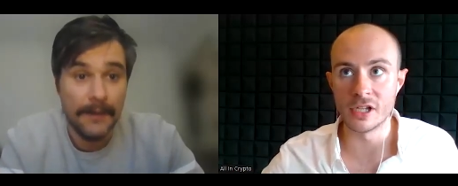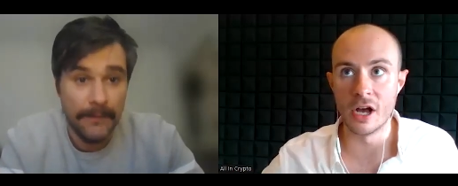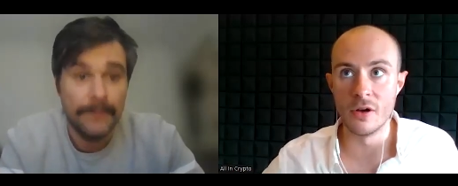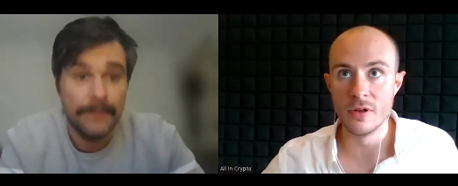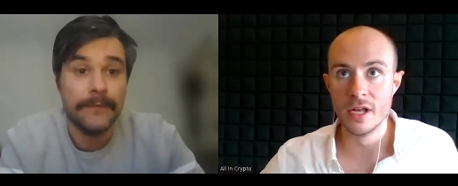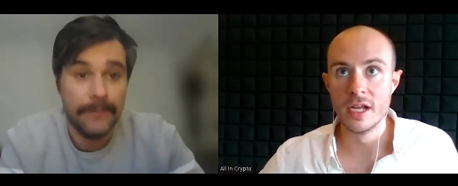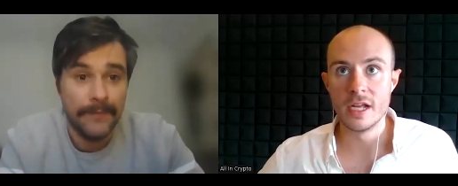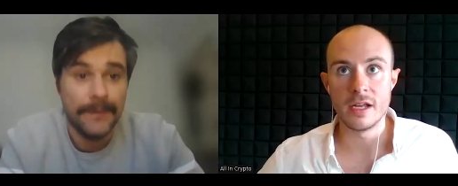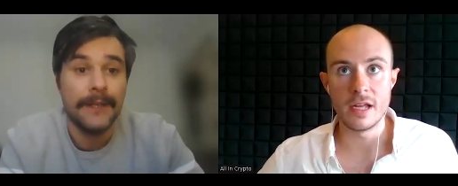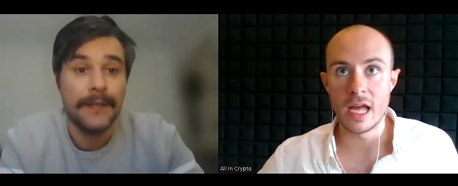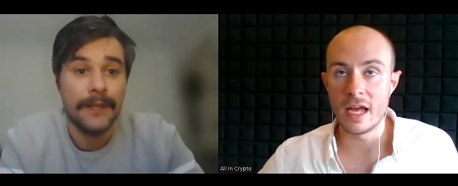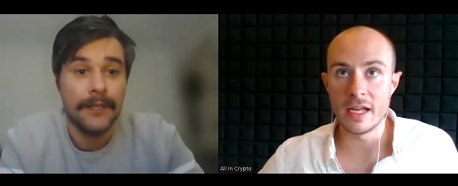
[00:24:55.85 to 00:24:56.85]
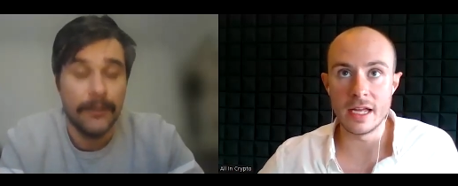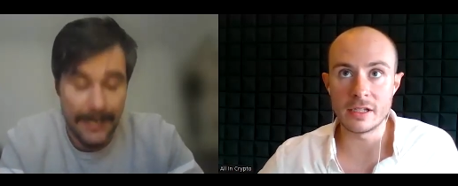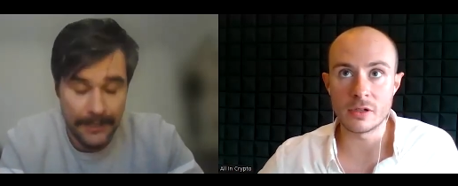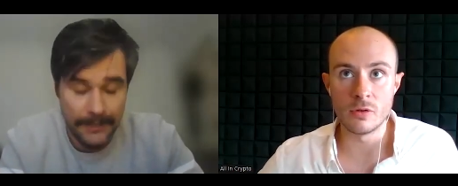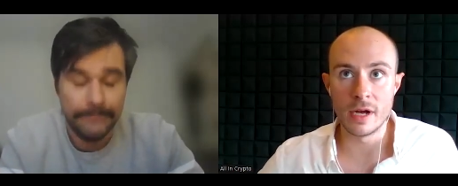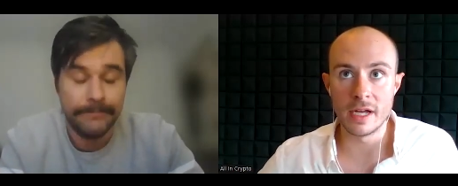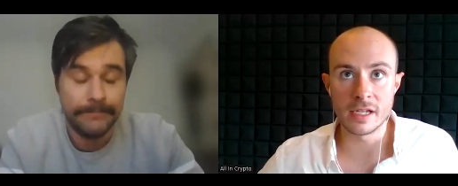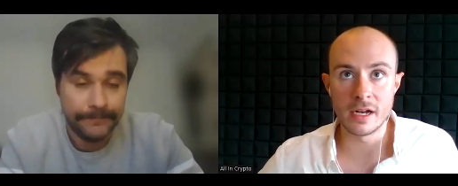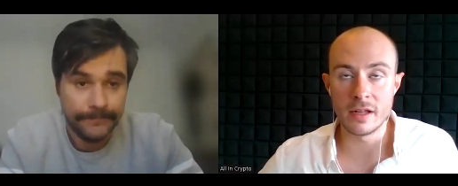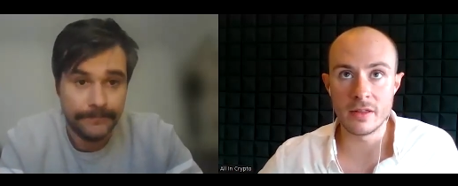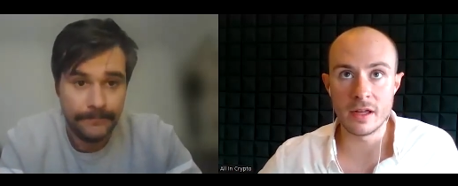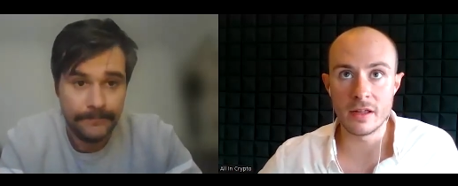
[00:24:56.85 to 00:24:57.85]
Speaker 1: So it, it's always, and
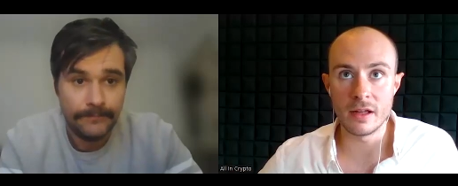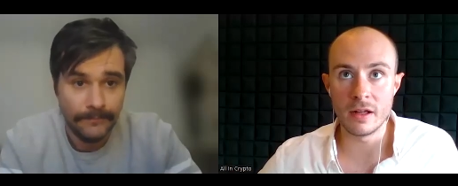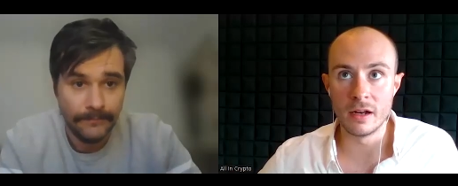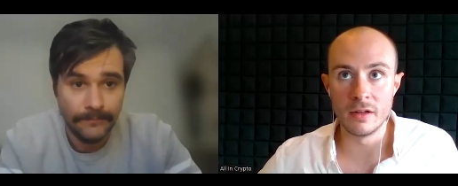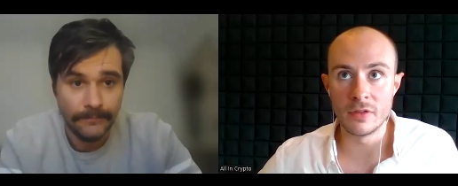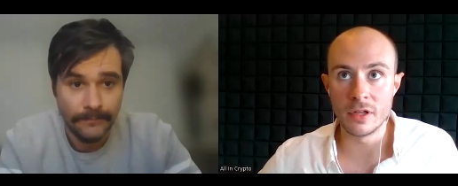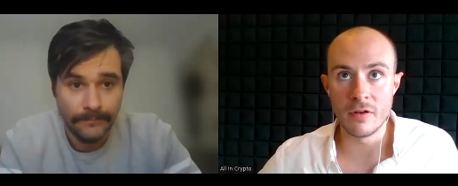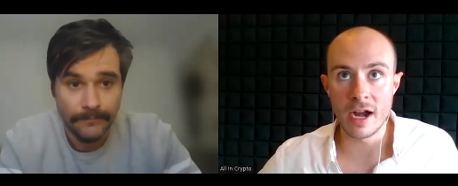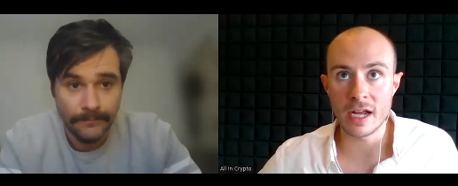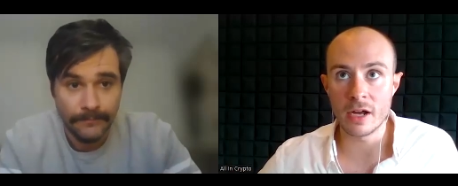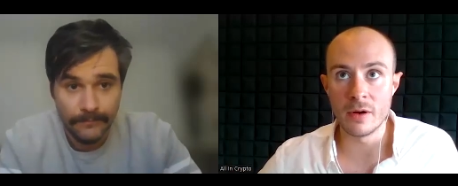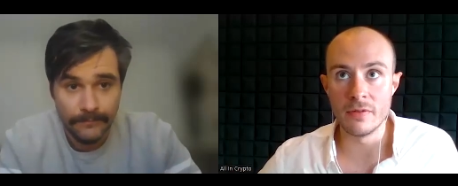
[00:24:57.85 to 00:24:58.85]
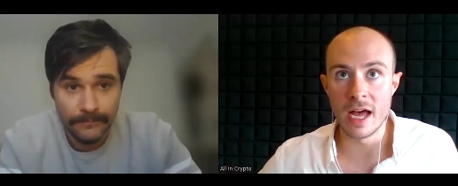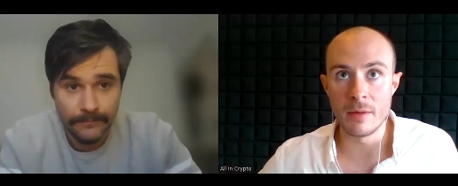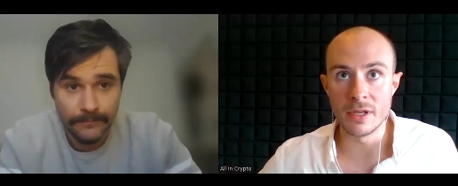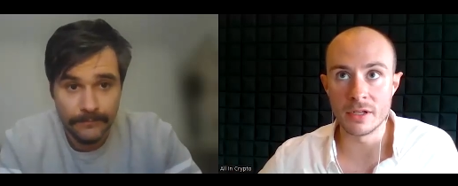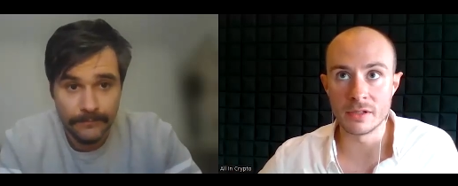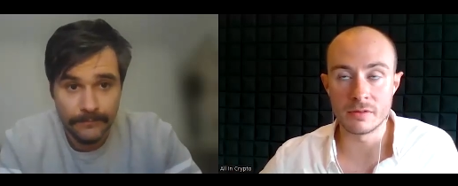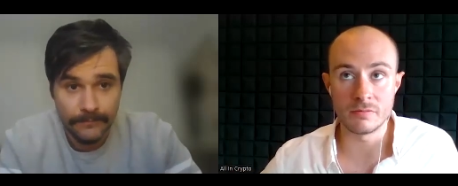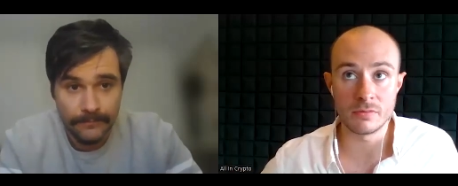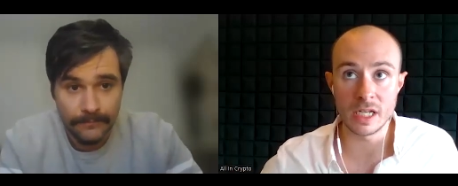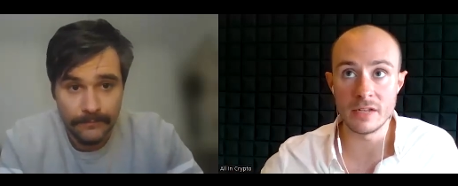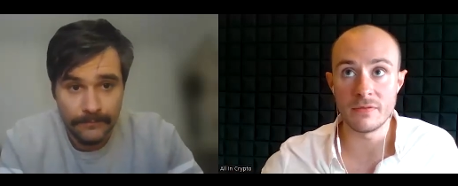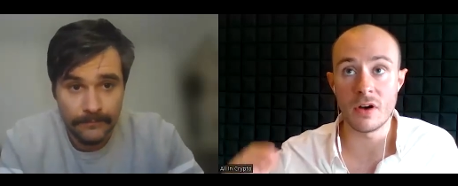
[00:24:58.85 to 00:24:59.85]
I, I, love that you're echoing that because
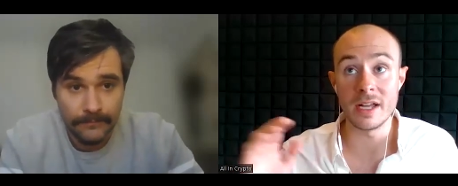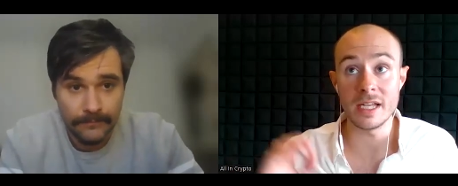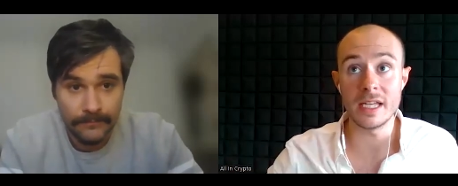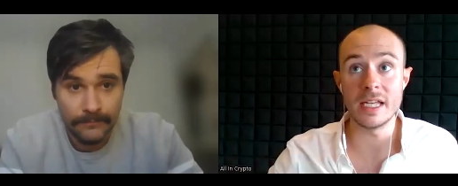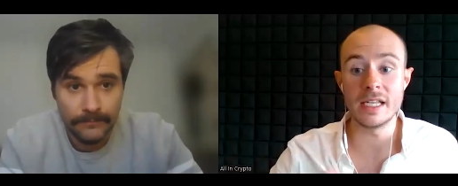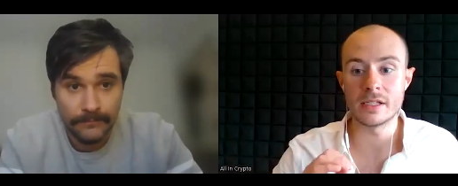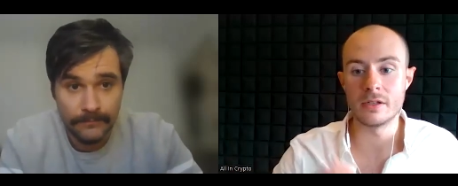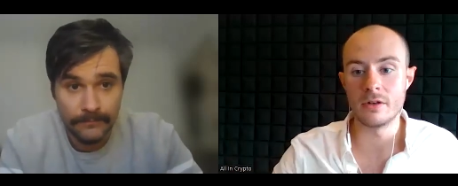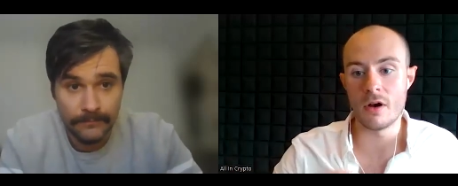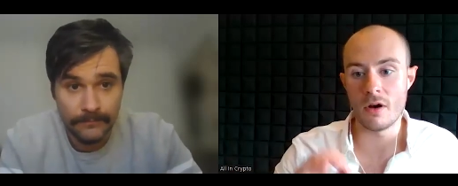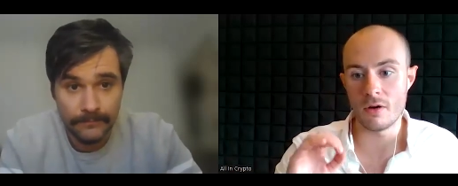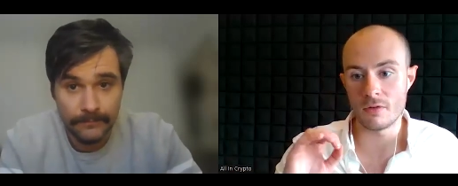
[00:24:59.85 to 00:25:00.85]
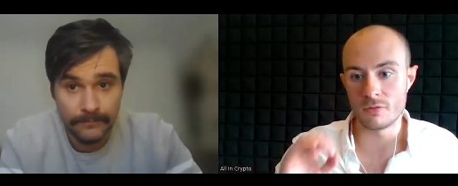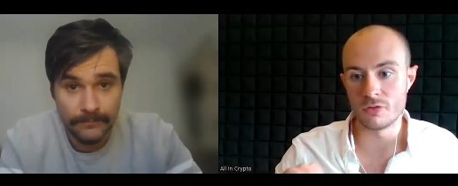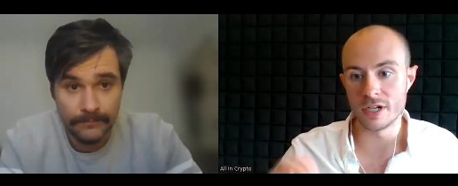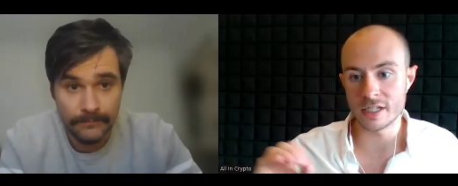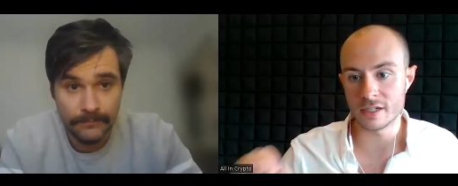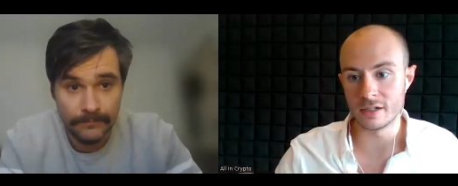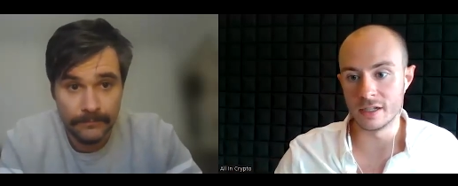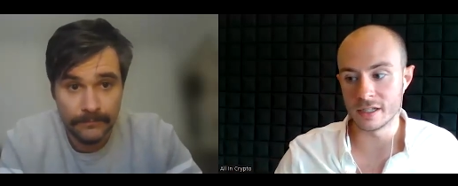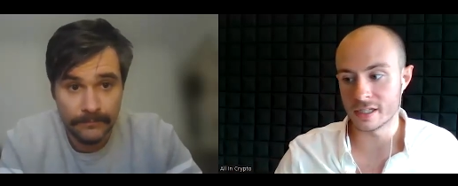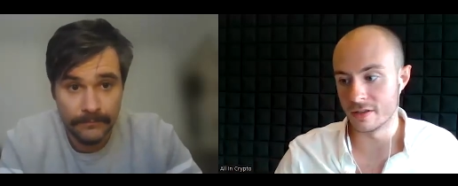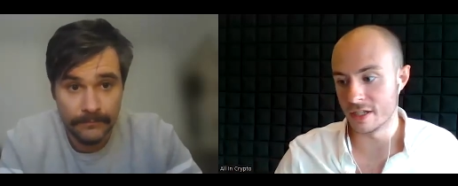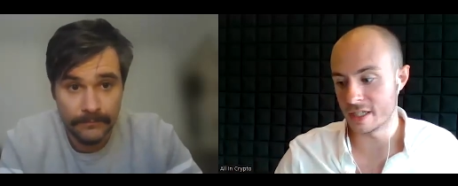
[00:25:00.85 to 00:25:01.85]
DeFi is not
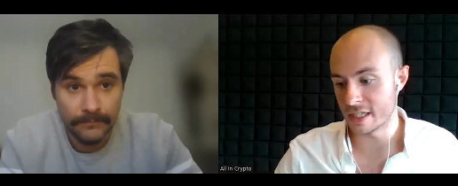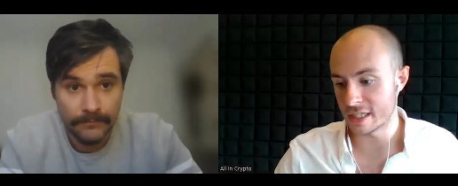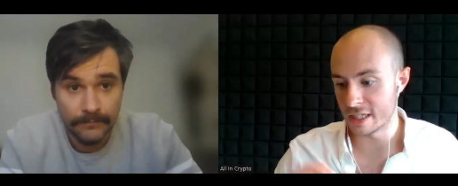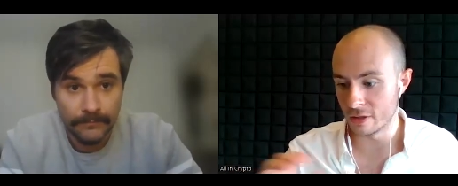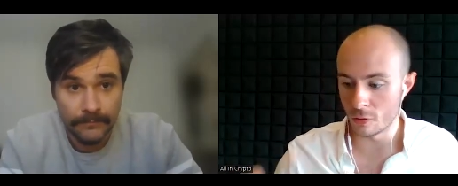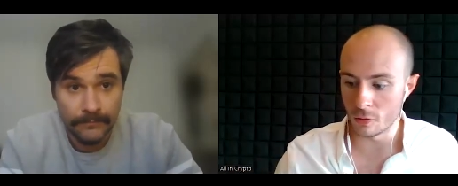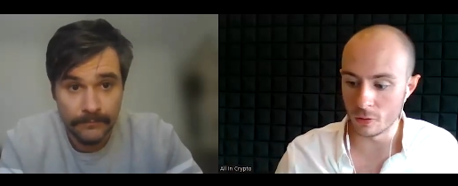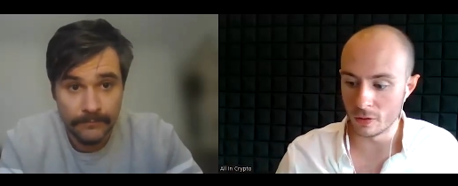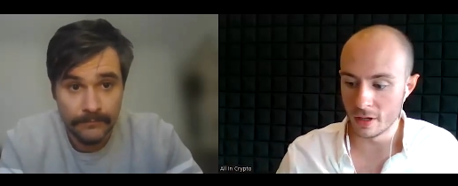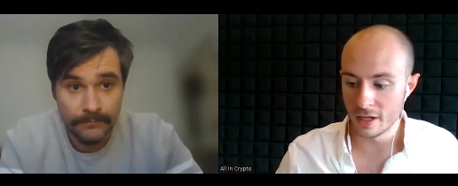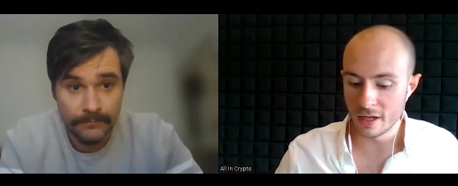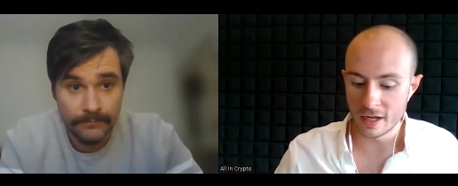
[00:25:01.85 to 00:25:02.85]
riskless, and this is still all.